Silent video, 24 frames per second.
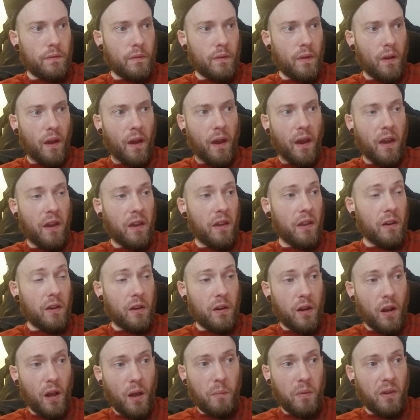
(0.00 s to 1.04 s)
I
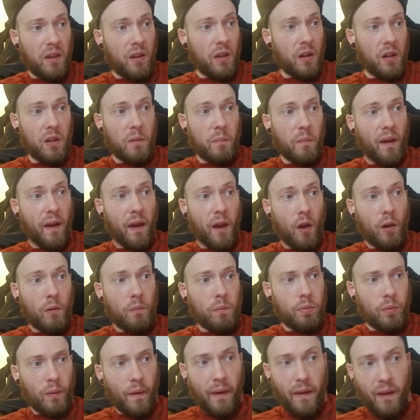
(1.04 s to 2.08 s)
ended up getting my own
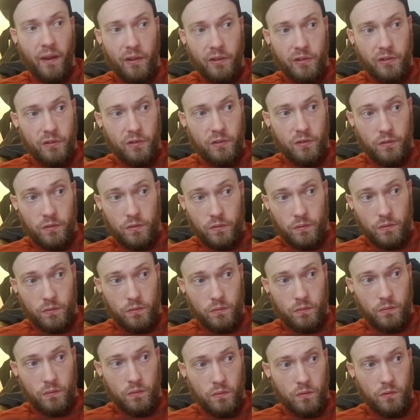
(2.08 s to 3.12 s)
place.
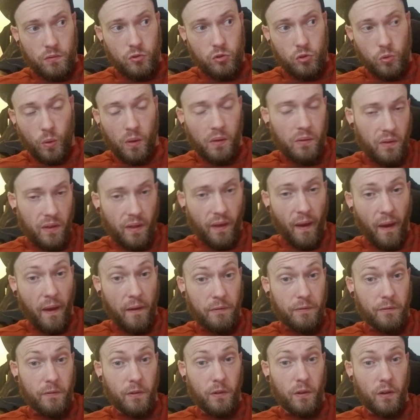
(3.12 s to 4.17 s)
Shortly
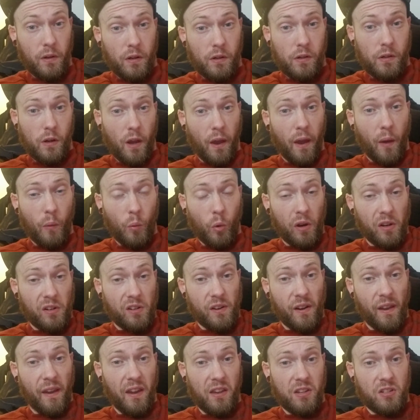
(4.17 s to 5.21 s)
after, I worked
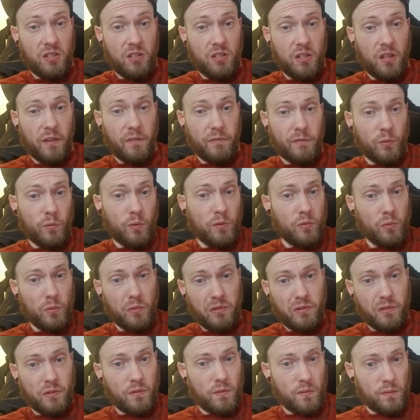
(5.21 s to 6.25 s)
night shift, which
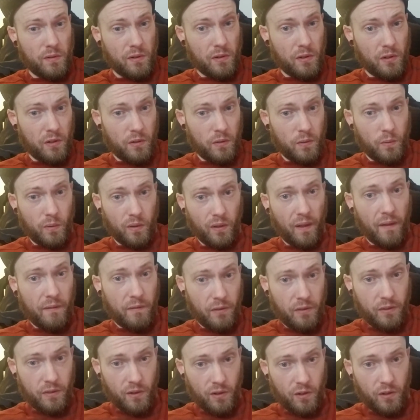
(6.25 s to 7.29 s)
was 3 to
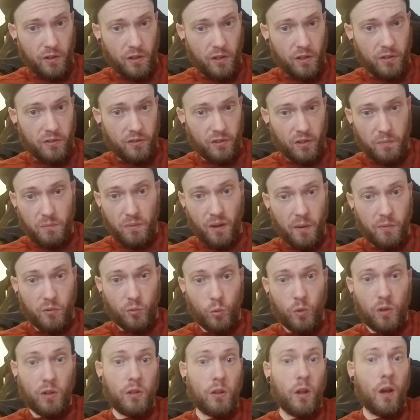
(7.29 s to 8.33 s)
11:30, sometimes
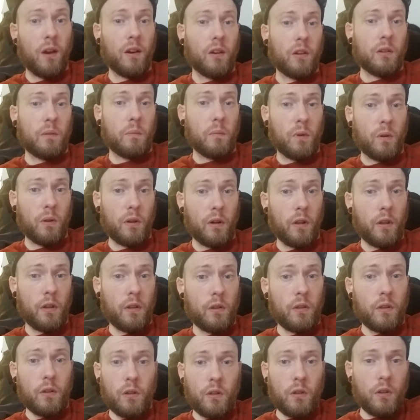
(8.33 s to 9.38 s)
1 o'clock in the morning.
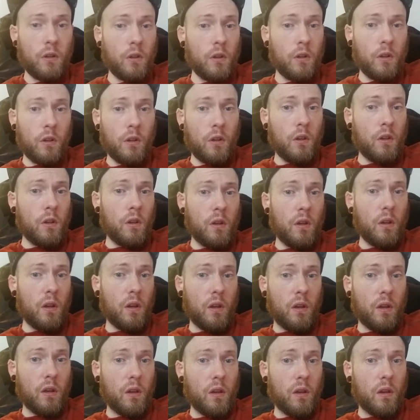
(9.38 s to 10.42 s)

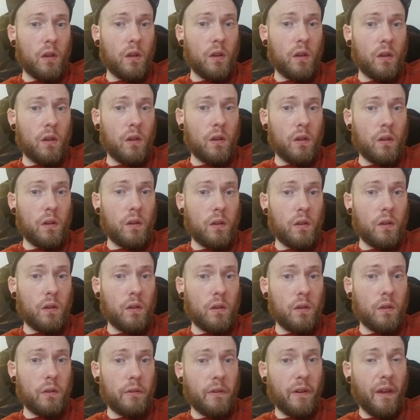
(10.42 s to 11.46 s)

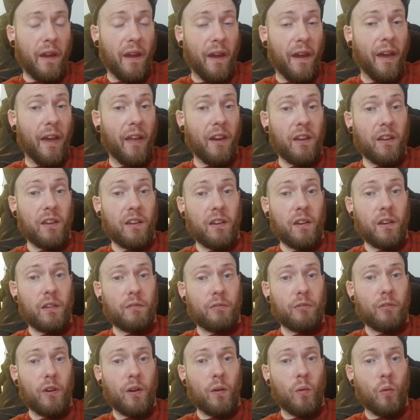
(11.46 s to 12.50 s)
And I had it good
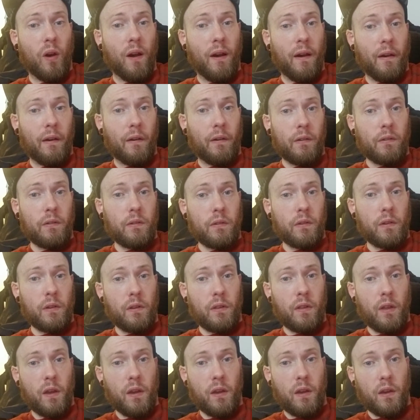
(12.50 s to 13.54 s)
for a while. And
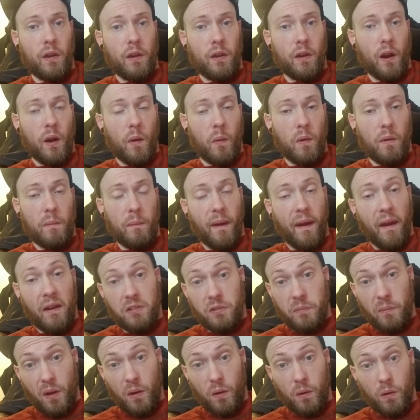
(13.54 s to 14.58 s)
then I went back to
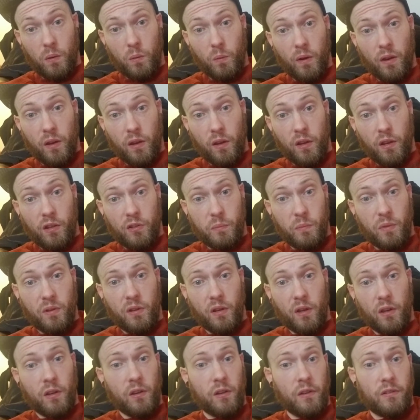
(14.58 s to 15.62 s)
my old ways
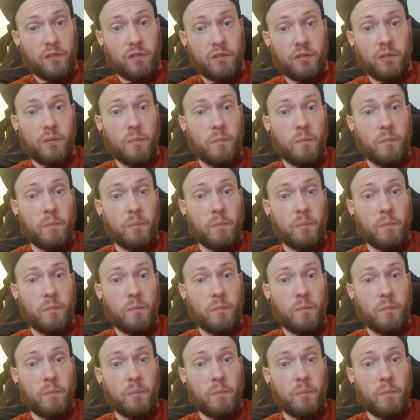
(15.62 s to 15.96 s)
because